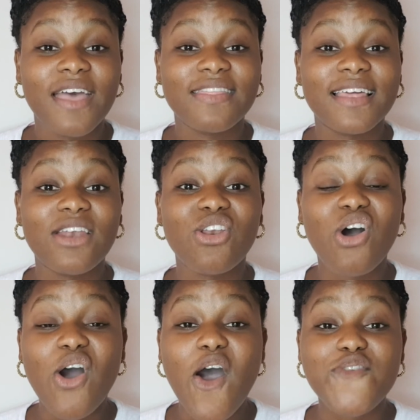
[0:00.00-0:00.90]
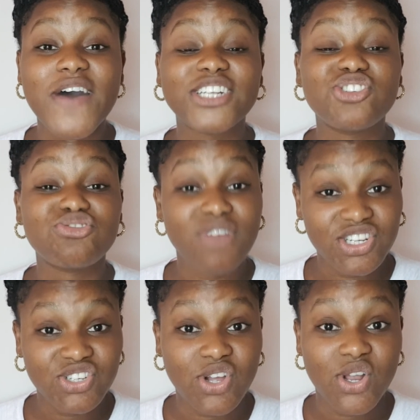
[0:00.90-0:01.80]
the law of
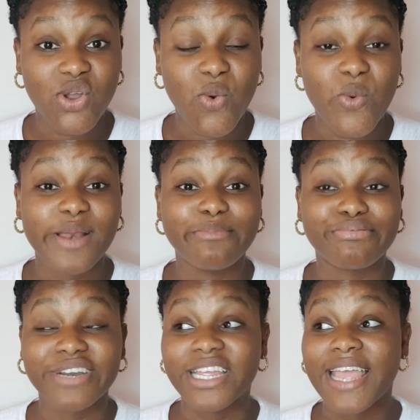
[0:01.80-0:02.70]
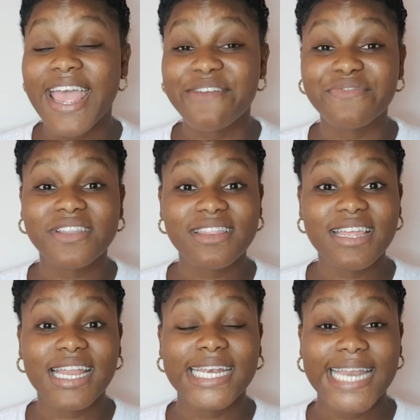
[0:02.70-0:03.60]
attraction will bring
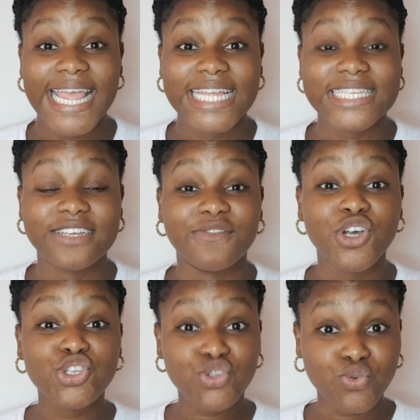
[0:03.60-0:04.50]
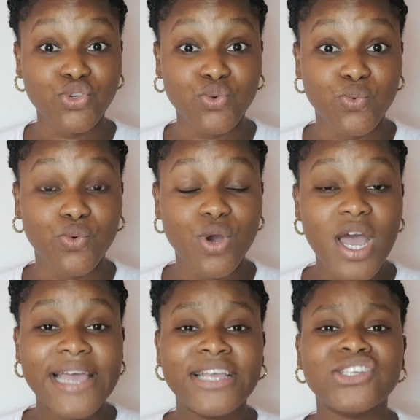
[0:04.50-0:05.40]
everything negative to you.
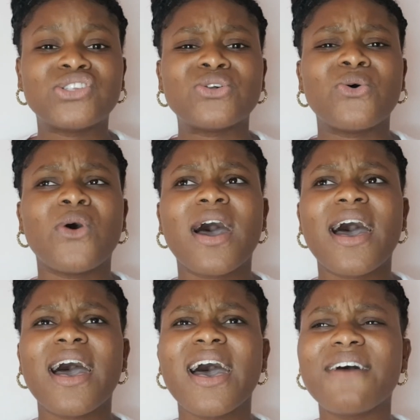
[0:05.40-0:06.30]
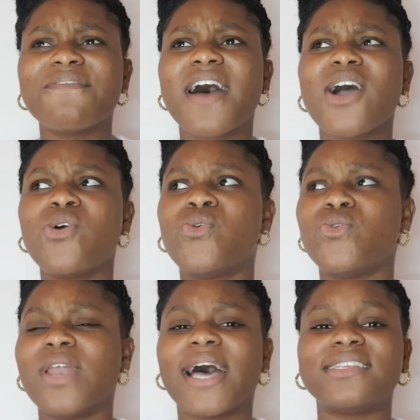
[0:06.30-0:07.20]
So have a
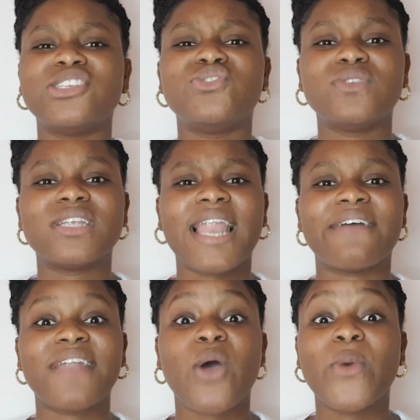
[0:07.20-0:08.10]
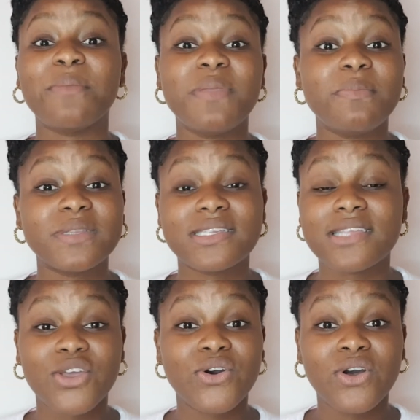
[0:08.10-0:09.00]
good attitude to life, that when people
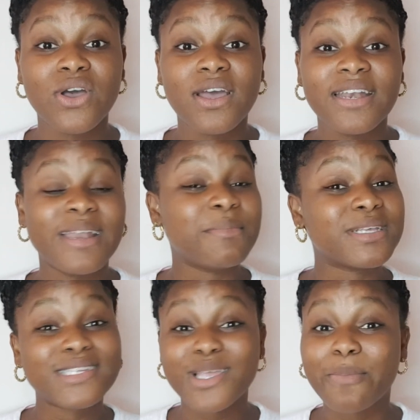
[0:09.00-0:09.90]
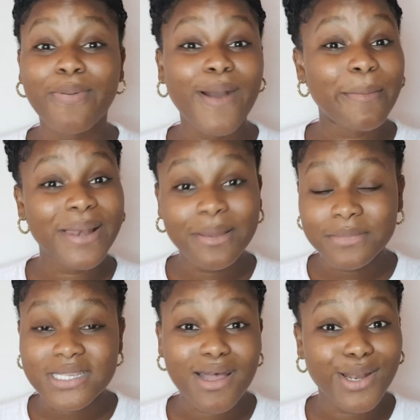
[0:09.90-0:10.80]
see you, them not see your
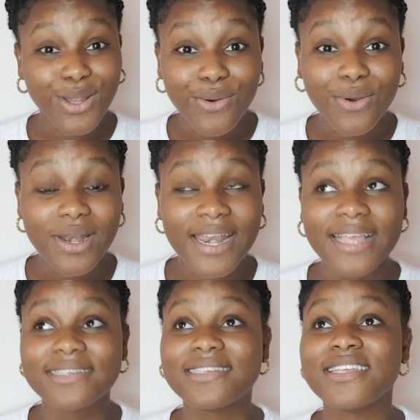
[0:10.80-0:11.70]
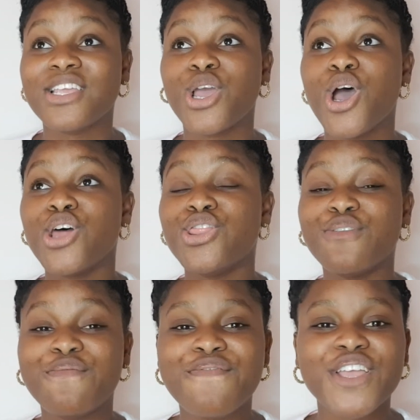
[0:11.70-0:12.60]
problems on you, they see the
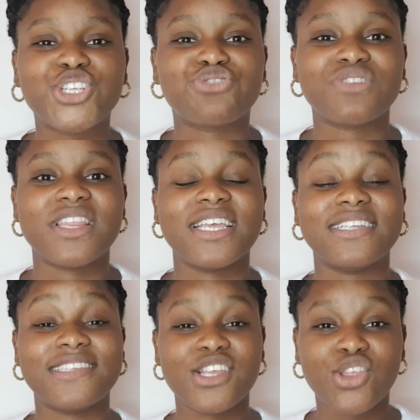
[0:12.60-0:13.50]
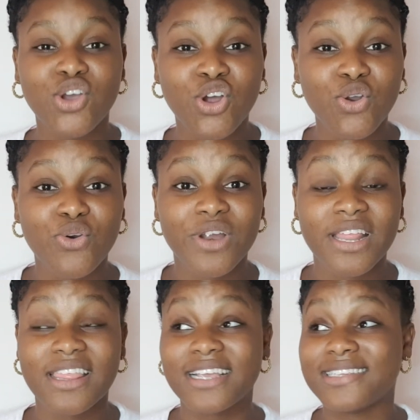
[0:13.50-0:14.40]
victory, they see the glory,
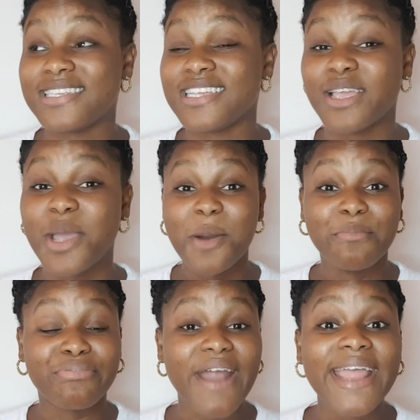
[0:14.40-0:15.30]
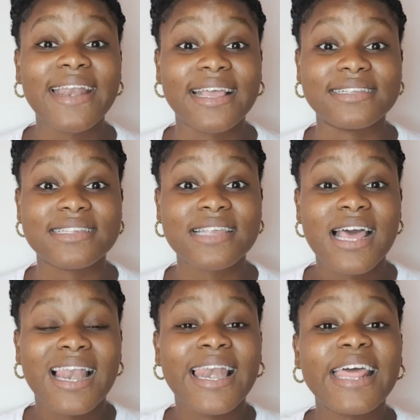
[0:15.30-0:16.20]
they see brightness.
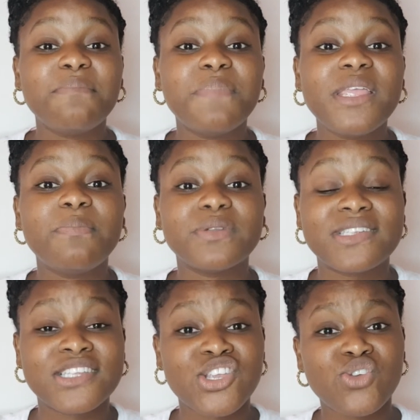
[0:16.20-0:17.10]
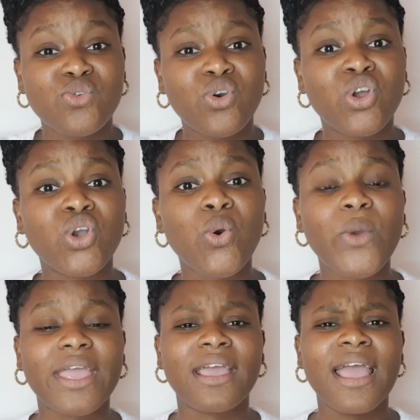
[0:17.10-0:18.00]
Let people see you
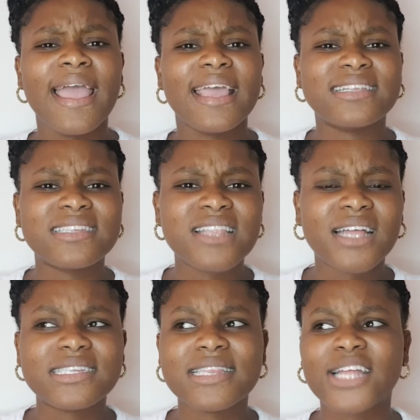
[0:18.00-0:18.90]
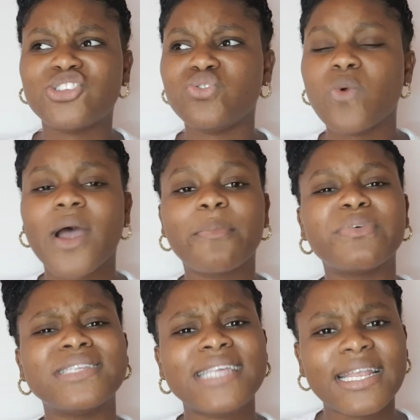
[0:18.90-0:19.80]
glowing. It's not that you are
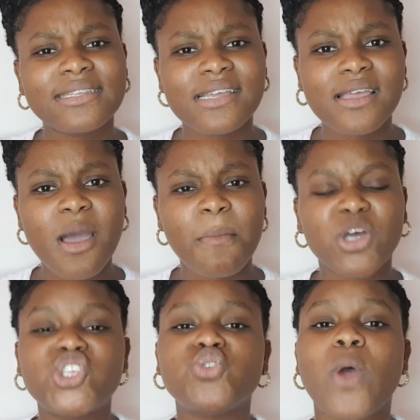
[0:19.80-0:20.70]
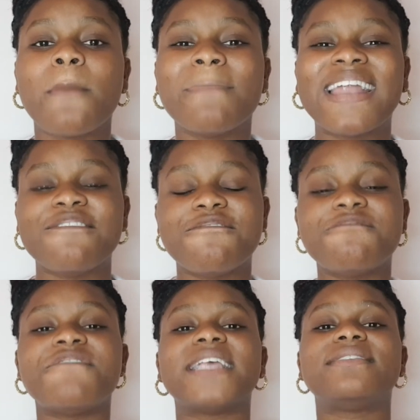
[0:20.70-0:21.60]
pretending, but you are
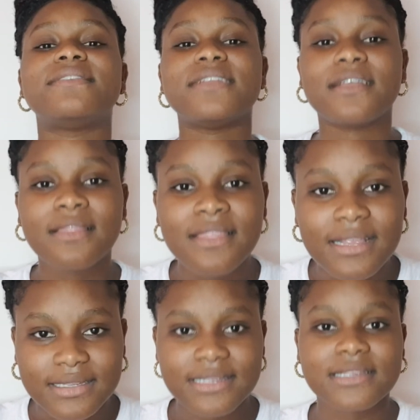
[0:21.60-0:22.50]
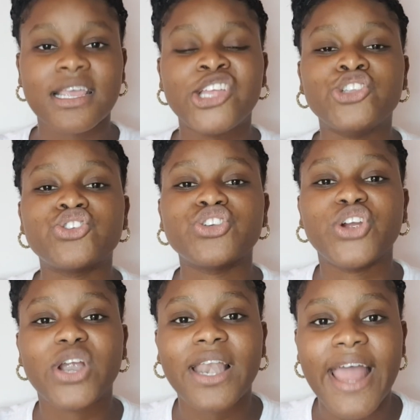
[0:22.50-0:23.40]
manifesting this into
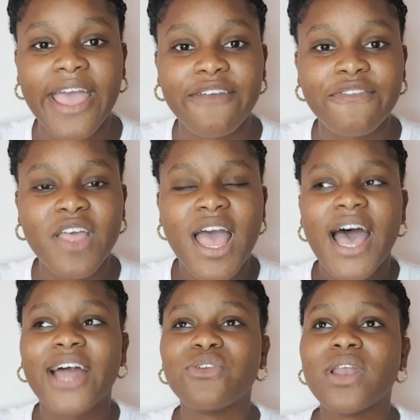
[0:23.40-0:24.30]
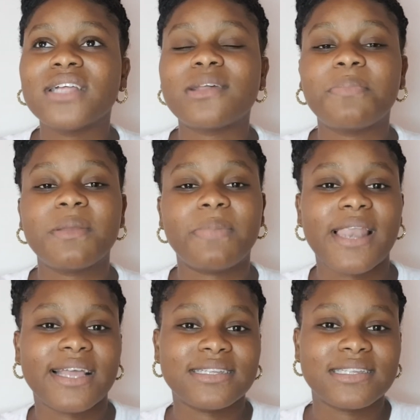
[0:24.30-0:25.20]
your life. I know lots of people
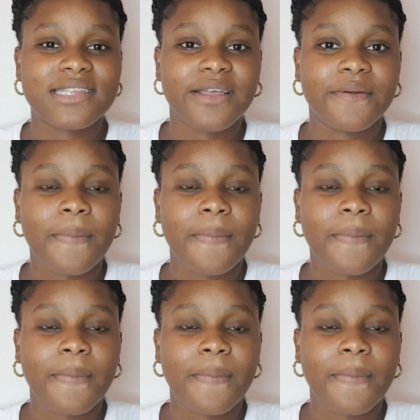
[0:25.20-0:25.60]
like to say,